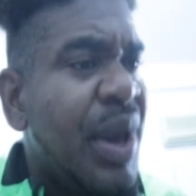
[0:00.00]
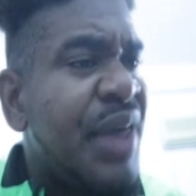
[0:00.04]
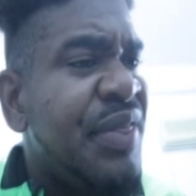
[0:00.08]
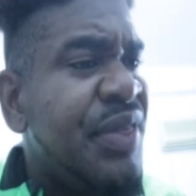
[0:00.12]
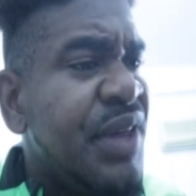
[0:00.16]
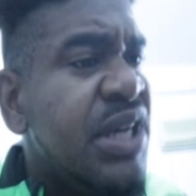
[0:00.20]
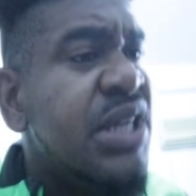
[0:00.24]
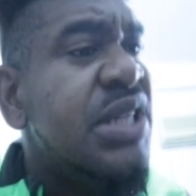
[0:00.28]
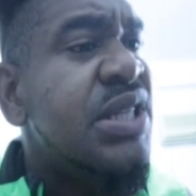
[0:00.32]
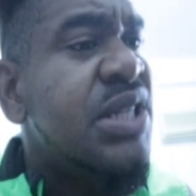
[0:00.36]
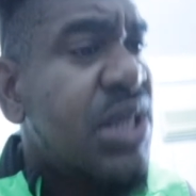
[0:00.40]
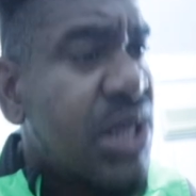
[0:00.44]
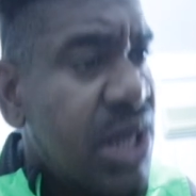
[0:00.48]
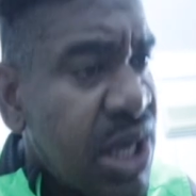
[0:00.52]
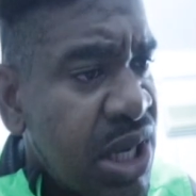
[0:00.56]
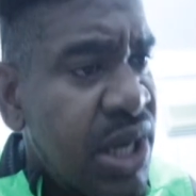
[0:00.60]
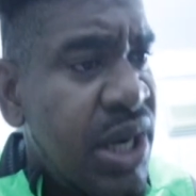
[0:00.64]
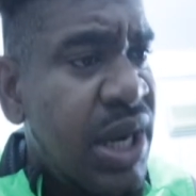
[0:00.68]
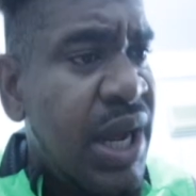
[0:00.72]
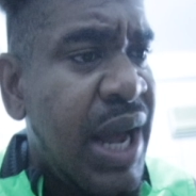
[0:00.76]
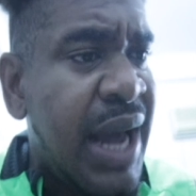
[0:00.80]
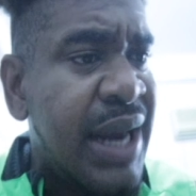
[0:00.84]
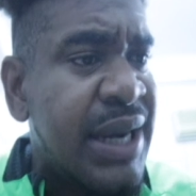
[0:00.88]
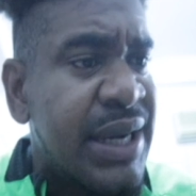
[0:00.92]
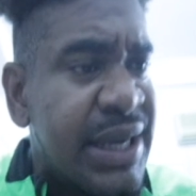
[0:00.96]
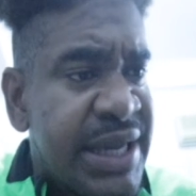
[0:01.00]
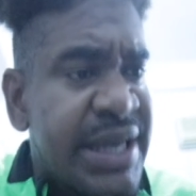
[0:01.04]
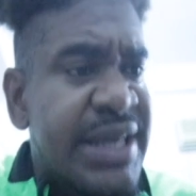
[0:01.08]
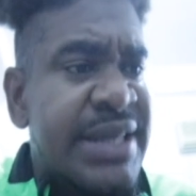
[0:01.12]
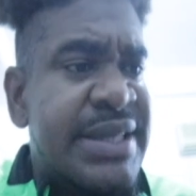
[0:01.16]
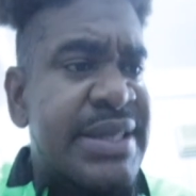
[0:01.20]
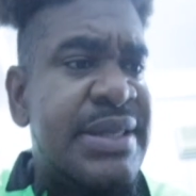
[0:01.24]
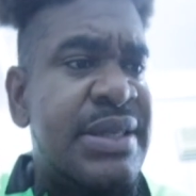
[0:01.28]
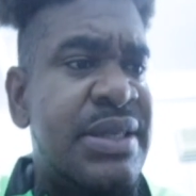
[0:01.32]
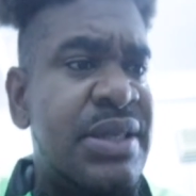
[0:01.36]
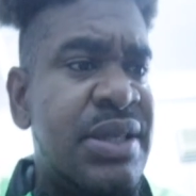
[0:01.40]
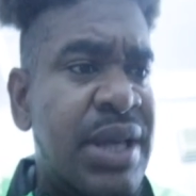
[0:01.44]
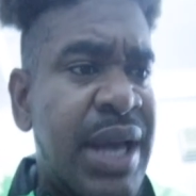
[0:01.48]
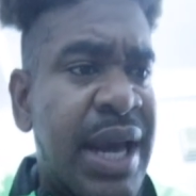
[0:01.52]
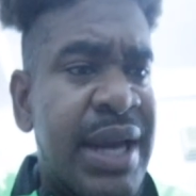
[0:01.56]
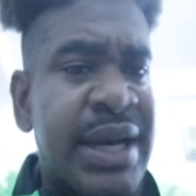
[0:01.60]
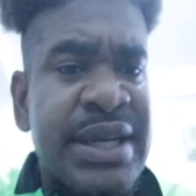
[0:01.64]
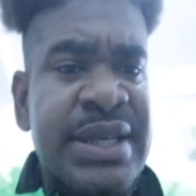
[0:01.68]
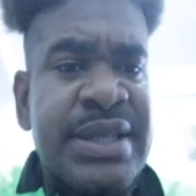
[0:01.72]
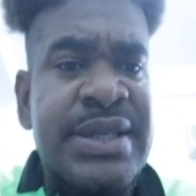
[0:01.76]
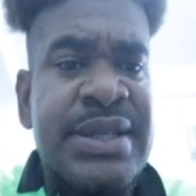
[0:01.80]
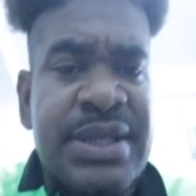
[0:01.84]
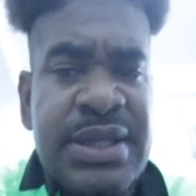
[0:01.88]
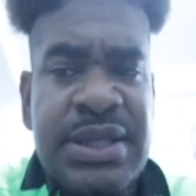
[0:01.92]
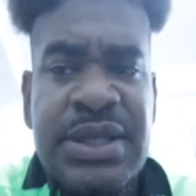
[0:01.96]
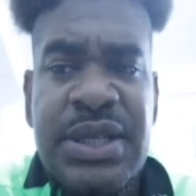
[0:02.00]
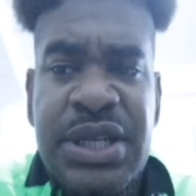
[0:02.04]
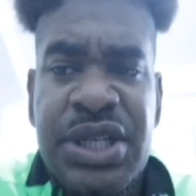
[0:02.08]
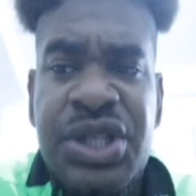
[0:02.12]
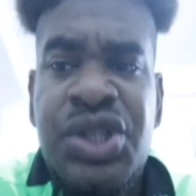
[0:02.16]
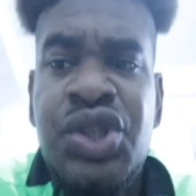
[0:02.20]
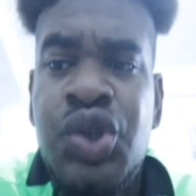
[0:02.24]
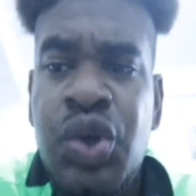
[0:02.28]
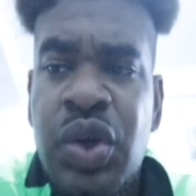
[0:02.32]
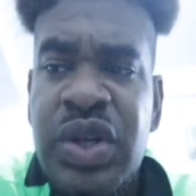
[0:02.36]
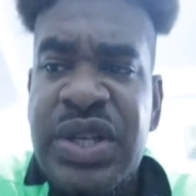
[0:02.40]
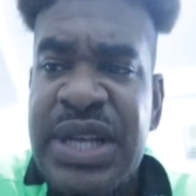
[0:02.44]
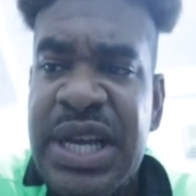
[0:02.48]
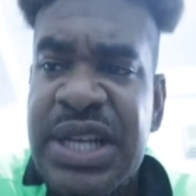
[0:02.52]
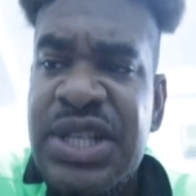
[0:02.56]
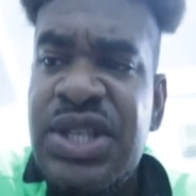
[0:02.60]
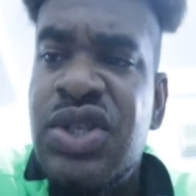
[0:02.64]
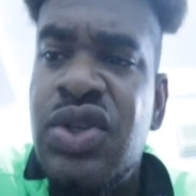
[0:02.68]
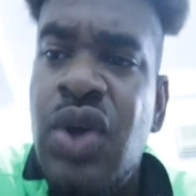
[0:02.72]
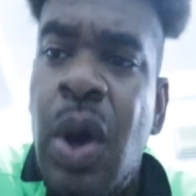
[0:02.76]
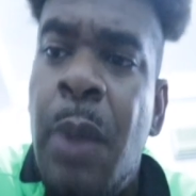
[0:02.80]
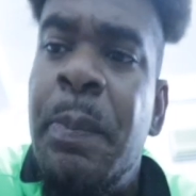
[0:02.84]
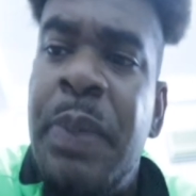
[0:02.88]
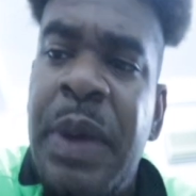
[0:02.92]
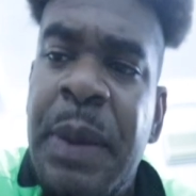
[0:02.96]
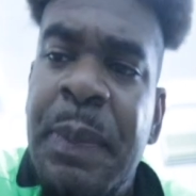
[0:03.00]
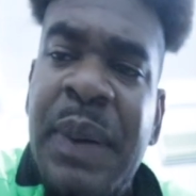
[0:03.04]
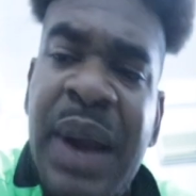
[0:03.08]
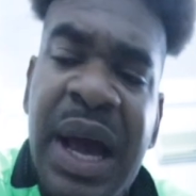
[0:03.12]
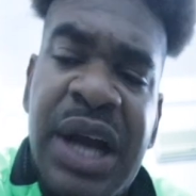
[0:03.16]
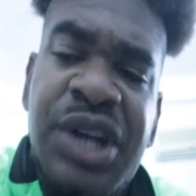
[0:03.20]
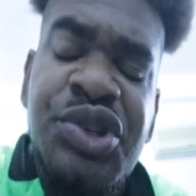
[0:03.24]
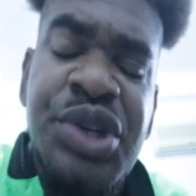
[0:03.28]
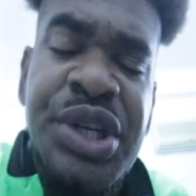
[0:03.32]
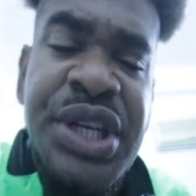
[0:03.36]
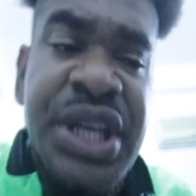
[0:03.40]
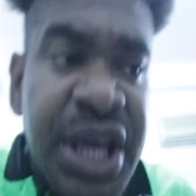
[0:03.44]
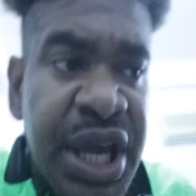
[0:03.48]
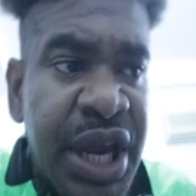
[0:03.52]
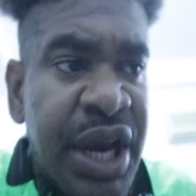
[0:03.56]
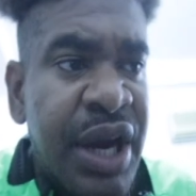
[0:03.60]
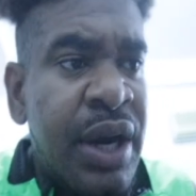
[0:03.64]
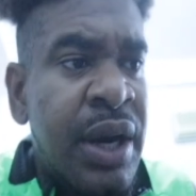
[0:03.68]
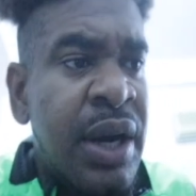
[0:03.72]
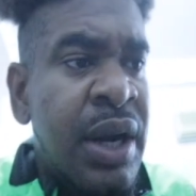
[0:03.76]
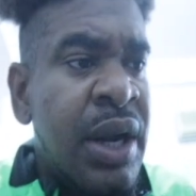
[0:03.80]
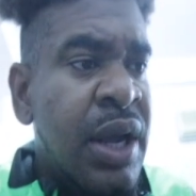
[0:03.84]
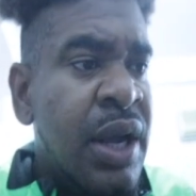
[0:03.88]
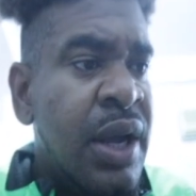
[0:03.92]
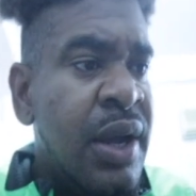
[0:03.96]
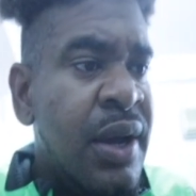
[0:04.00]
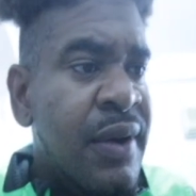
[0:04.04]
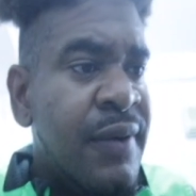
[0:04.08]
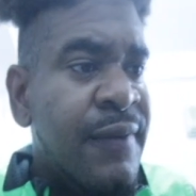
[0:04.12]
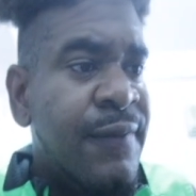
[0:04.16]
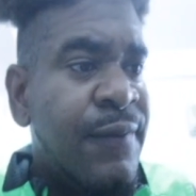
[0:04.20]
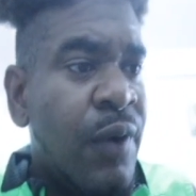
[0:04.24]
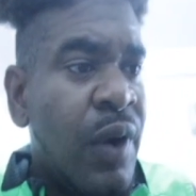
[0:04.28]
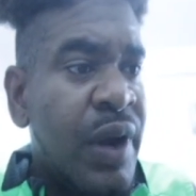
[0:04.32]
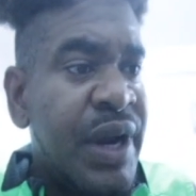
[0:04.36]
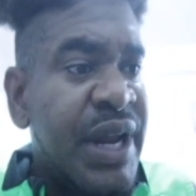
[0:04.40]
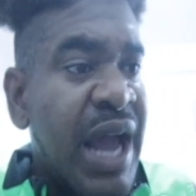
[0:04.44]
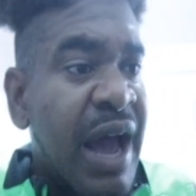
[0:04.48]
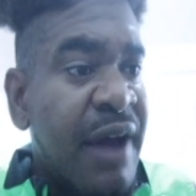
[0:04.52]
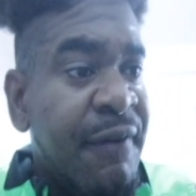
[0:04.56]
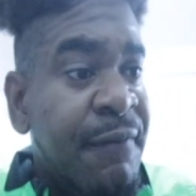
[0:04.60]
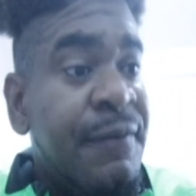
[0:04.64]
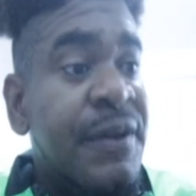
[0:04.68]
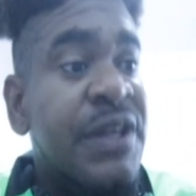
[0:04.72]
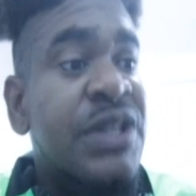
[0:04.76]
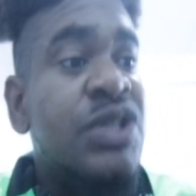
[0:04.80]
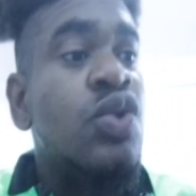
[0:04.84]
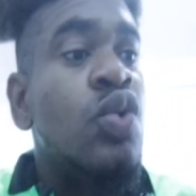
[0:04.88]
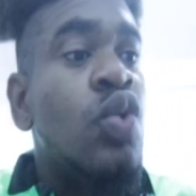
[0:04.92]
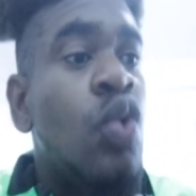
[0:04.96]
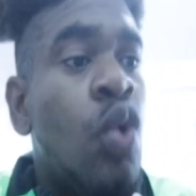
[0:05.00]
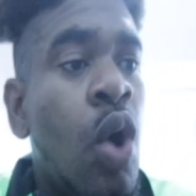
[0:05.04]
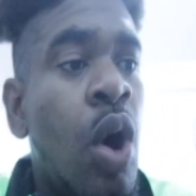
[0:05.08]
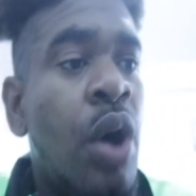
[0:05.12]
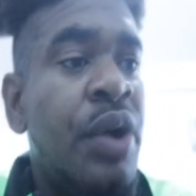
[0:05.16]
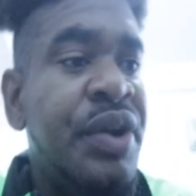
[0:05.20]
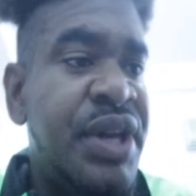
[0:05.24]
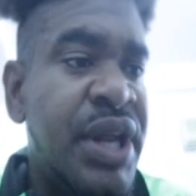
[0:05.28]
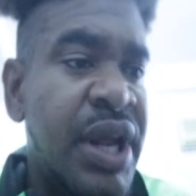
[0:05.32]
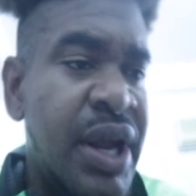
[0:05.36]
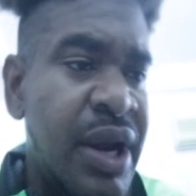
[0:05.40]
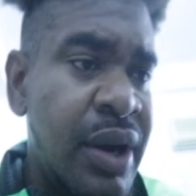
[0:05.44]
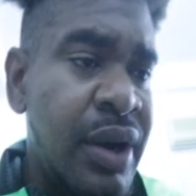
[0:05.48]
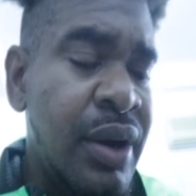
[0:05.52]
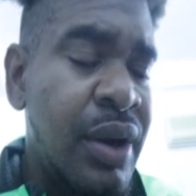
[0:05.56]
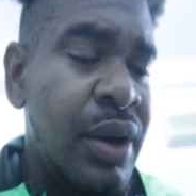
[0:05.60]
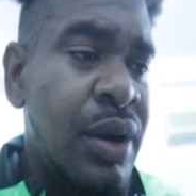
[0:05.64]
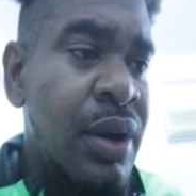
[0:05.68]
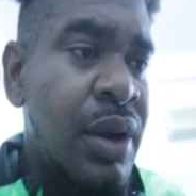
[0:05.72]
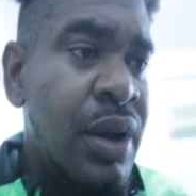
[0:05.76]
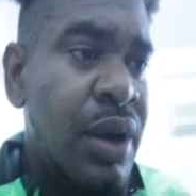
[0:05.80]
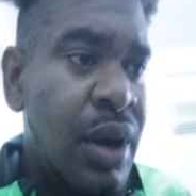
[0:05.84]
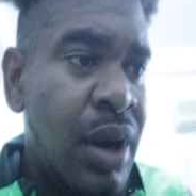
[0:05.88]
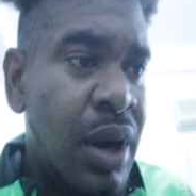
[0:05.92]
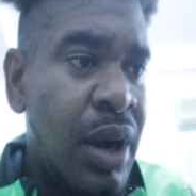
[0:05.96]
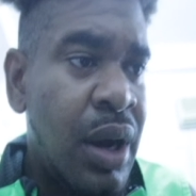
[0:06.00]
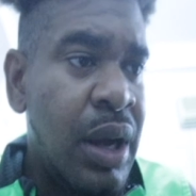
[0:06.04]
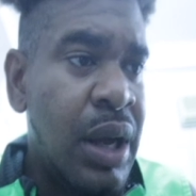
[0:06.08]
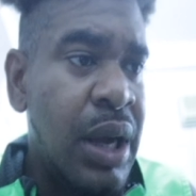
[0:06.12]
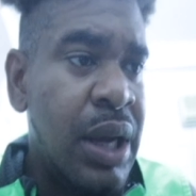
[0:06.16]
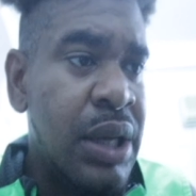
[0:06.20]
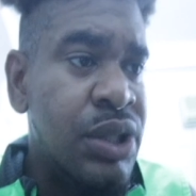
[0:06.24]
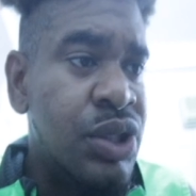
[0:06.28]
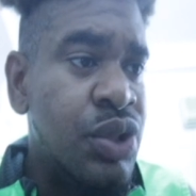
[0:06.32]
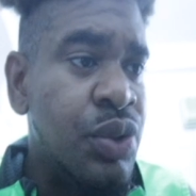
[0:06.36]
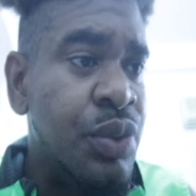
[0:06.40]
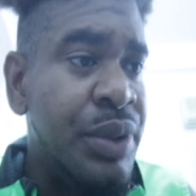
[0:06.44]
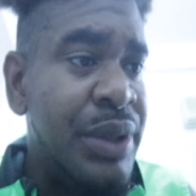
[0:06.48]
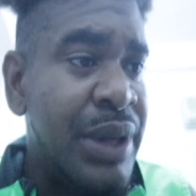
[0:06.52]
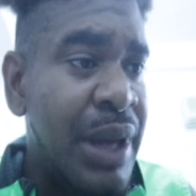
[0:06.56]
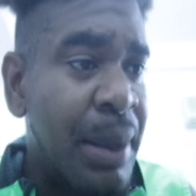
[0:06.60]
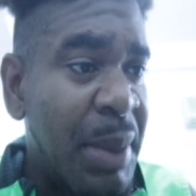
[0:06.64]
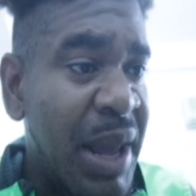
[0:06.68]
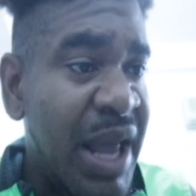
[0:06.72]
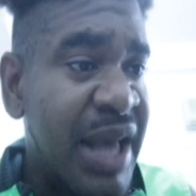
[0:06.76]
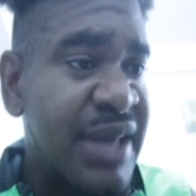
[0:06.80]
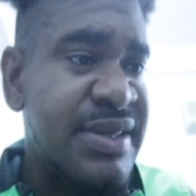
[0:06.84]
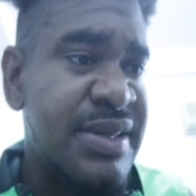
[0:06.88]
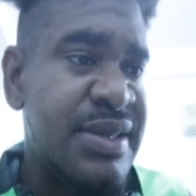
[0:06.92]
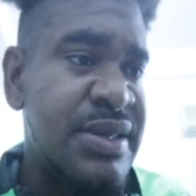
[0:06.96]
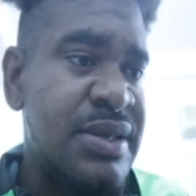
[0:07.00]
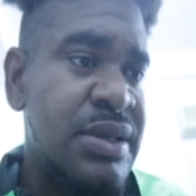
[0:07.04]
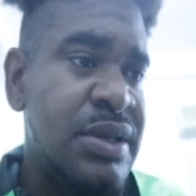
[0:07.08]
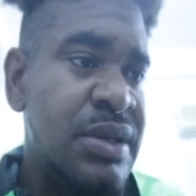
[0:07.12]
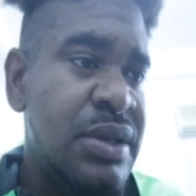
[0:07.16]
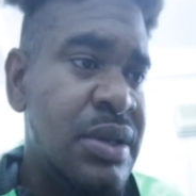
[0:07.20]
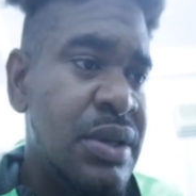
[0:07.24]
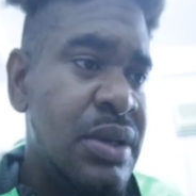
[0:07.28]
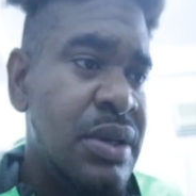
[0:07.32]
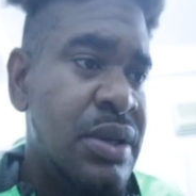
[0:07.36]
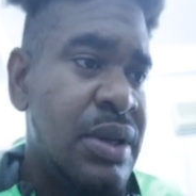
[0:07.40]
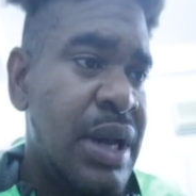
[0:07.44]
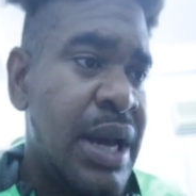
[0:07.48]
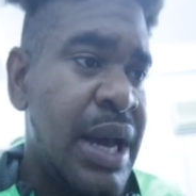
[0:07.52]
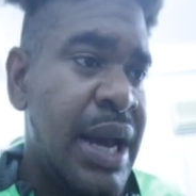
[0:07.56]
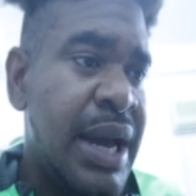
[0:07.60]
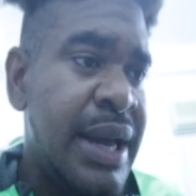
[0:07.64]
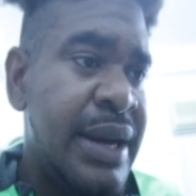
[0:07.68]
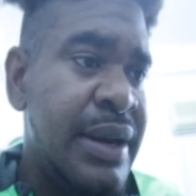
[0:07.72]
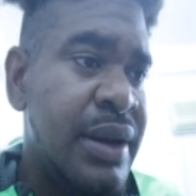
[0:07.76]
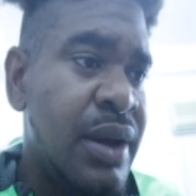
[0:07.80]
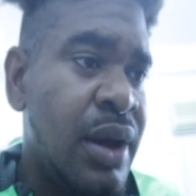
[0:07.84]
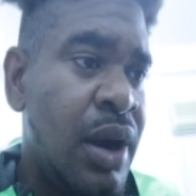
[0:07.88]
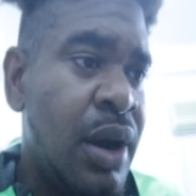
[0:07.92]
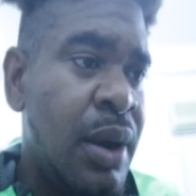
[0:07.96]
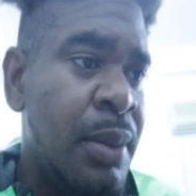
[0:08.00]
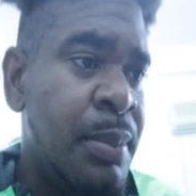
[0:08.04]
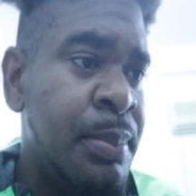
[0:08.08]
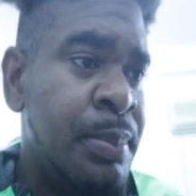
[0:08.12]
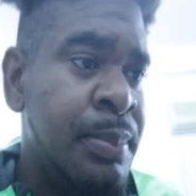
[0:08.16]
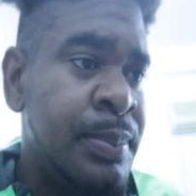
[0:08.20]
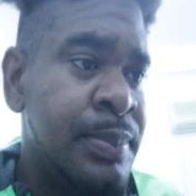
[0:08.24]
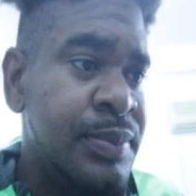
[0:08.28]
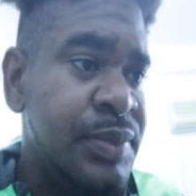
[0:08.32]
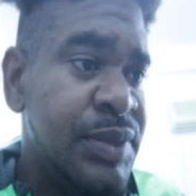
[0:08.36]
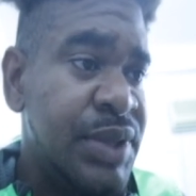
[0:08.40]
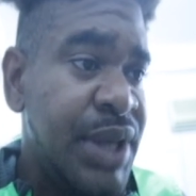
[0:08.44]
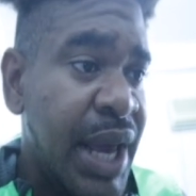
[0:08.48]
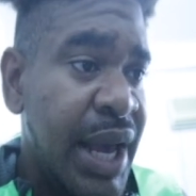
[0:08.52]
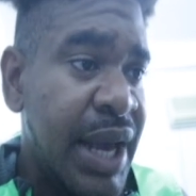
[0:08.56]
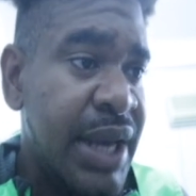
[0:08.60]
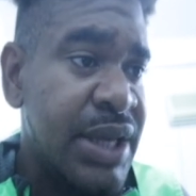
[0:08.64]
I think it's good. At least it shows that some people actually care for the athletes who go out there and doing their best. And yeah,